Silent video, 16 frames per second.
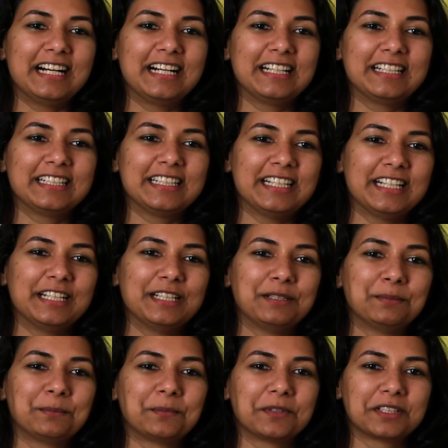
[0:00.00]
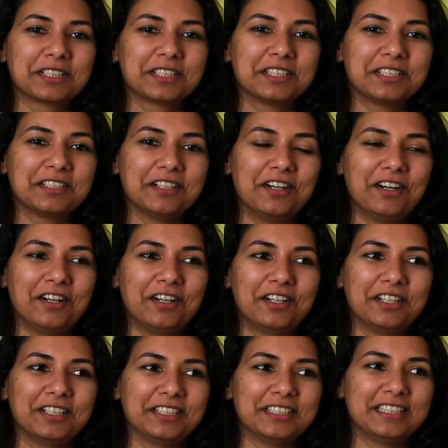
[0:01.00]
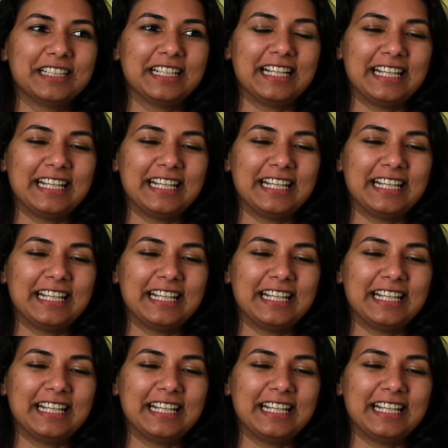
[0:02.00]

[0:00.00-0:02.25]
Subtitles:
I am working on